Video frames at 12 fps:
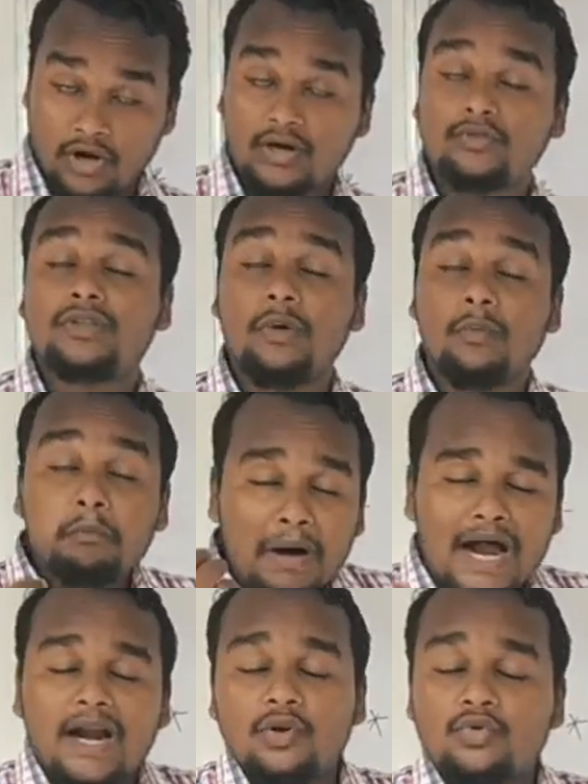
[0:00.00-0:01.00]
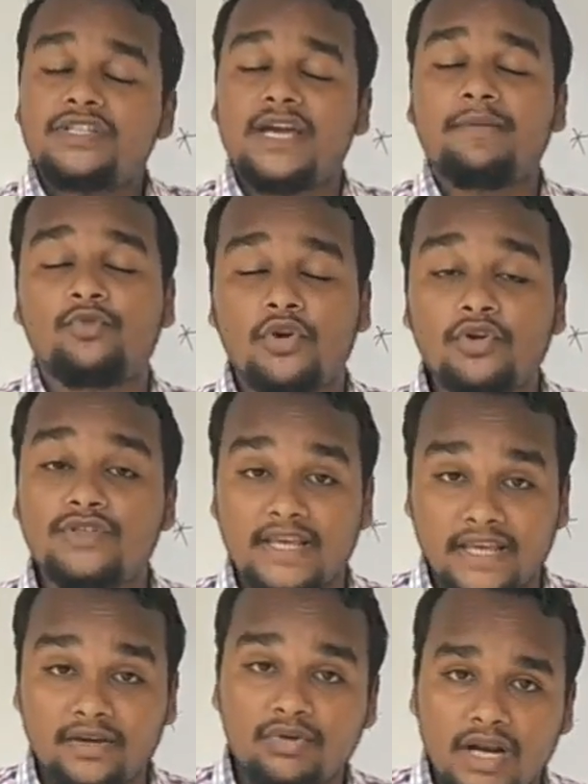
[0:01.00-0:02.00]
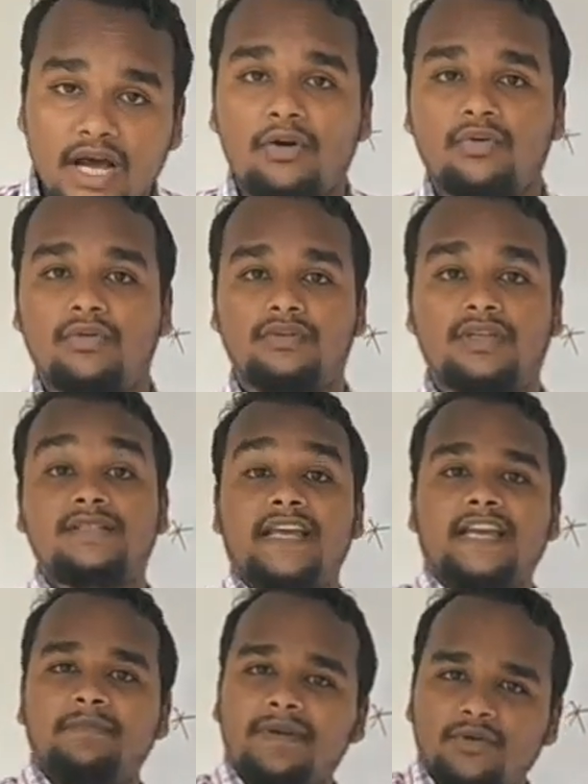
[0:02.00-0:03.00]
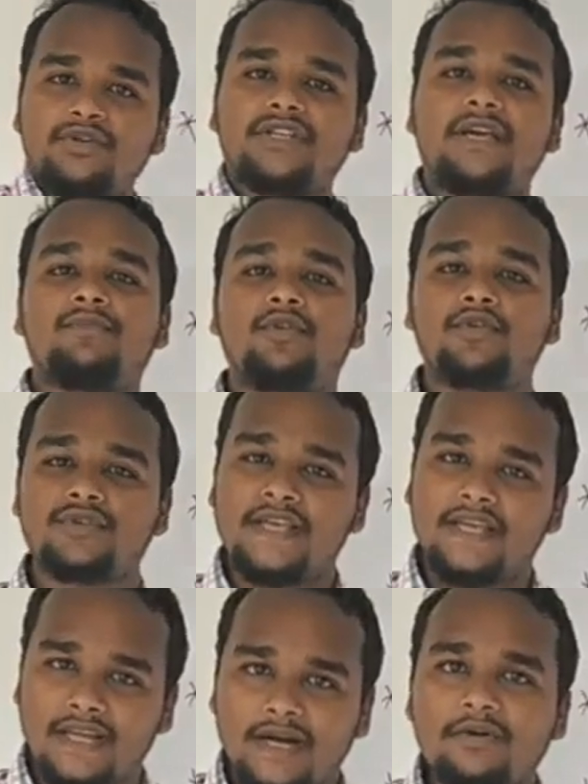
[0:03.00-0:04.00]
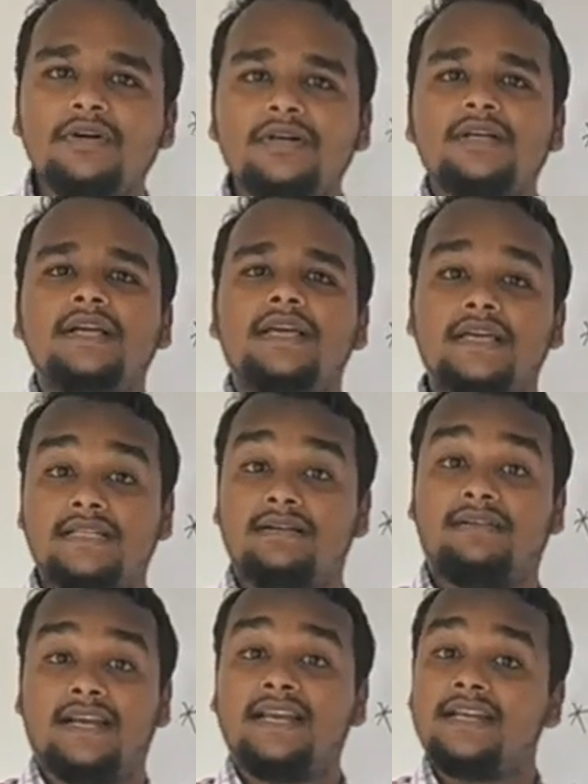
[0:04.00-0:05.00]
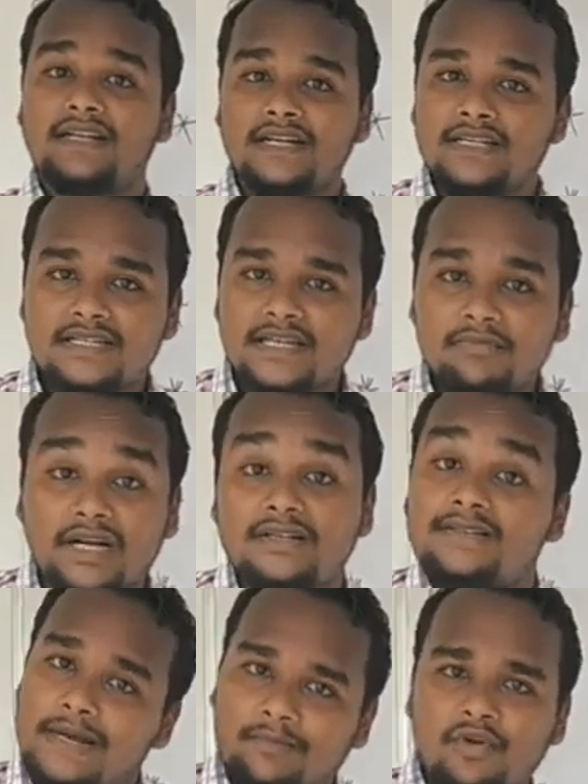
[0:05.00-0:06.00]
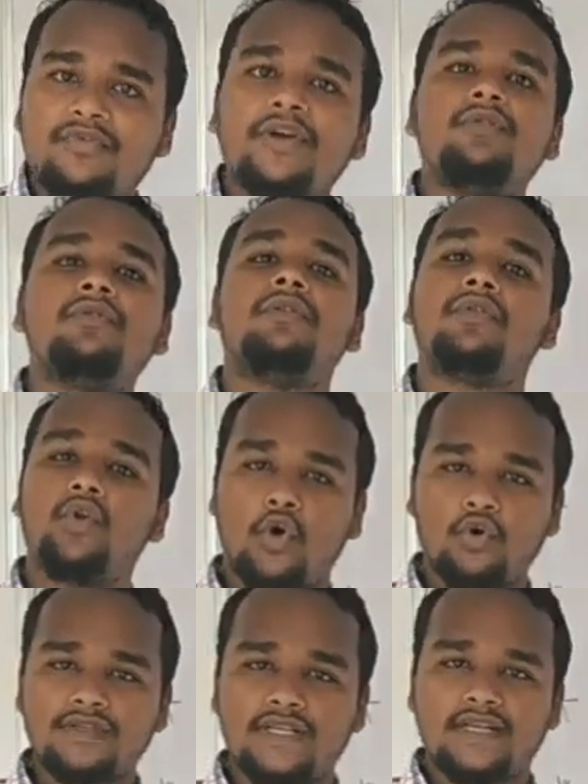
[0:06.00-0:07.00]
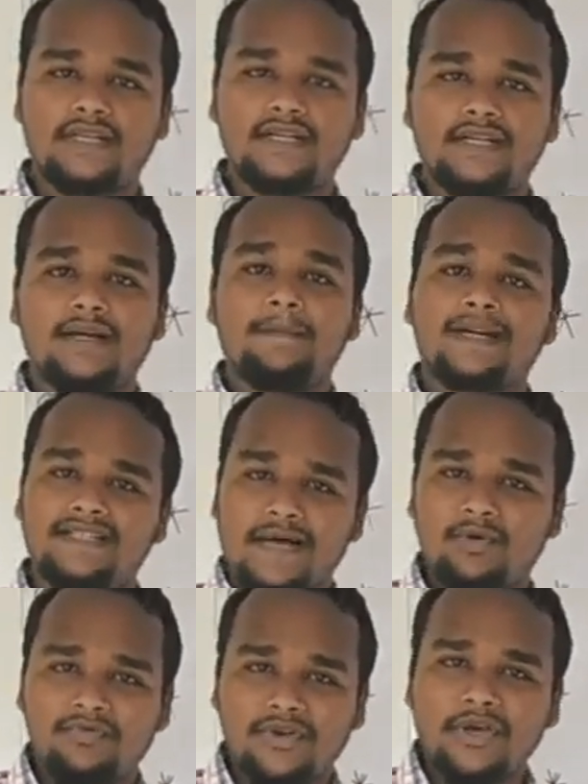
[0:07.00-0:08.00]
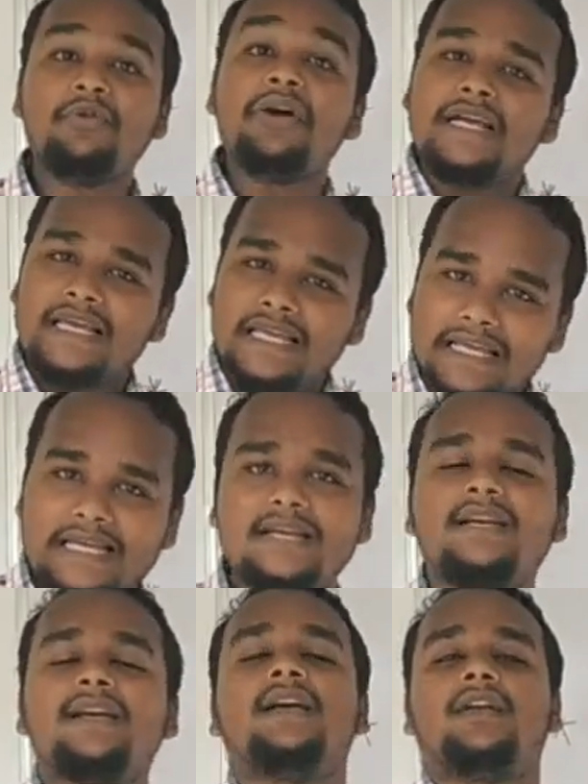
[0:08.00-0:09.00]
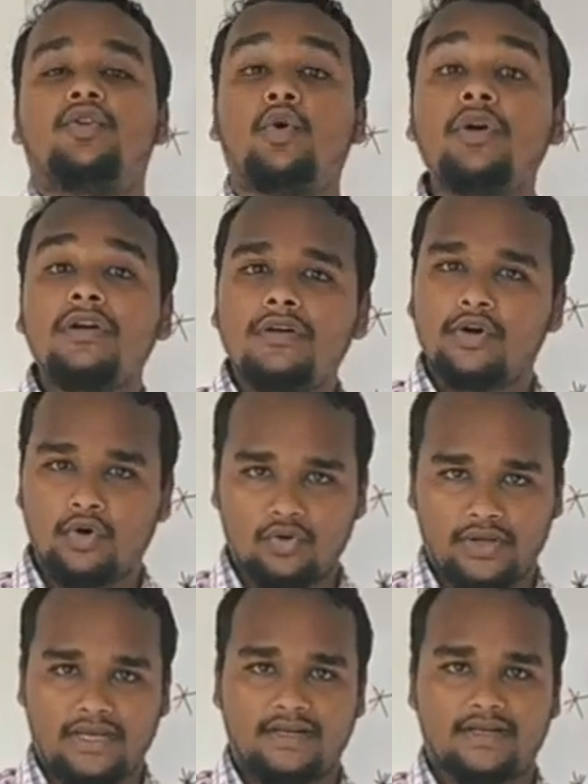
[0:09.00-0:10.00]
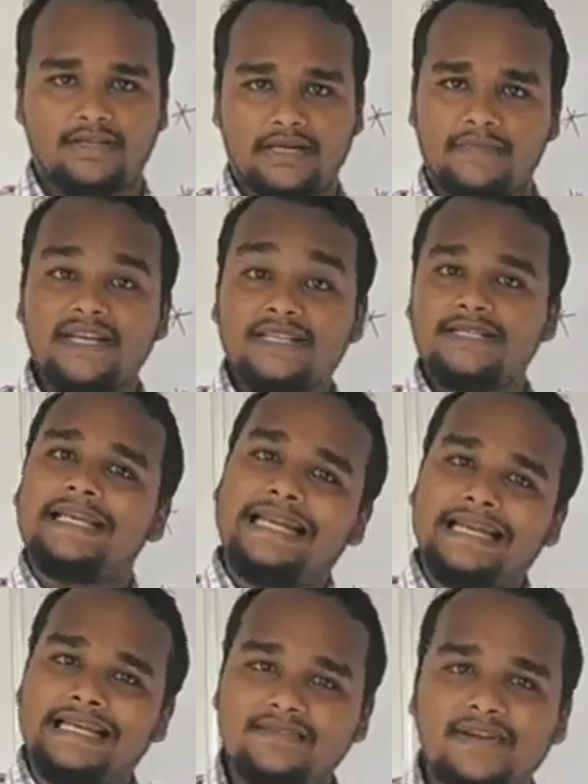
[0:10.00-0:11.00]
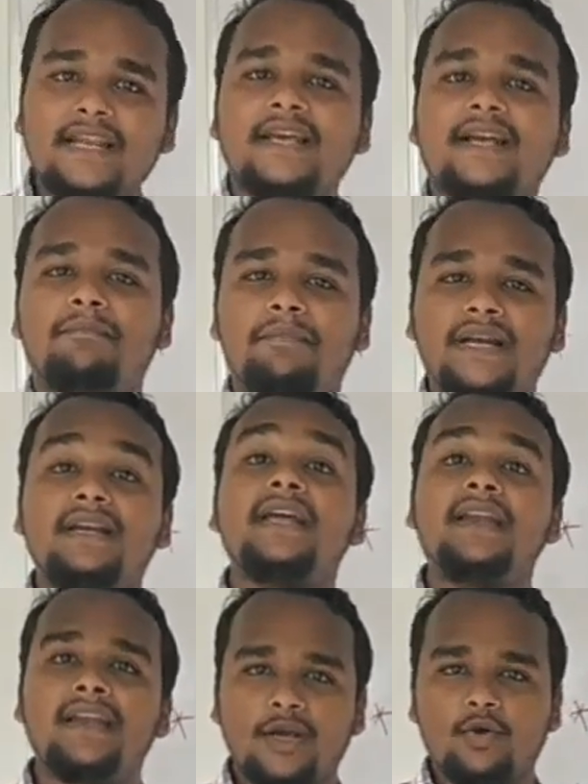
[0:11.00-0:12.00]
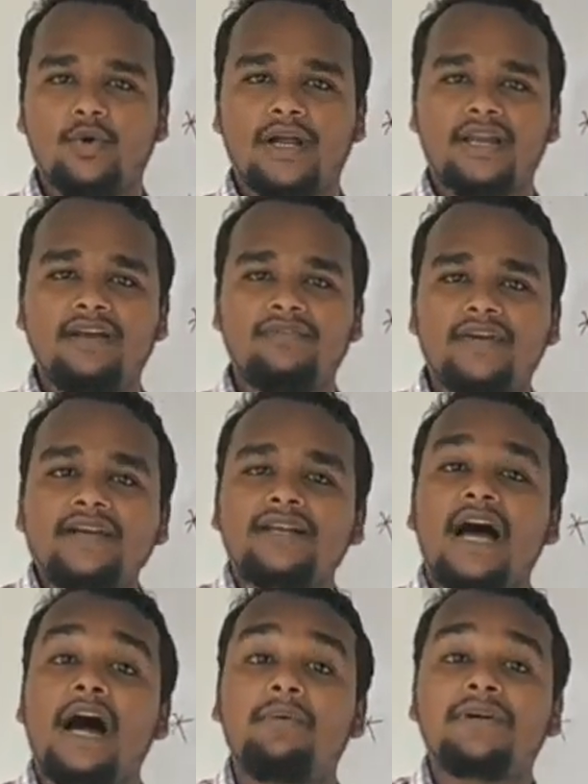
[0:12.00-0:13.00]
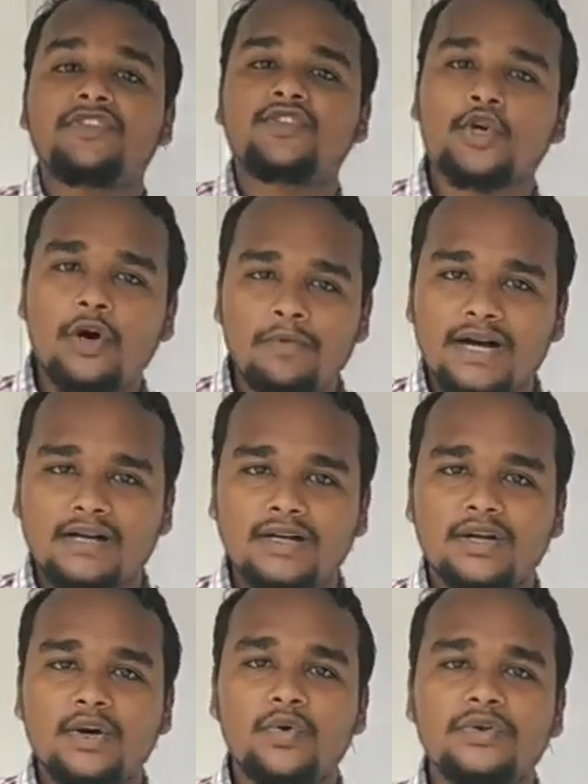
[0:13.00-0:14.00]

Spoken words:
or the part which I am going to say you now, the statement which I am going to say now is a very interesting one. Some of you knows it, but some of you don't know it. That means it is very completely a new one. In fact, our stomach,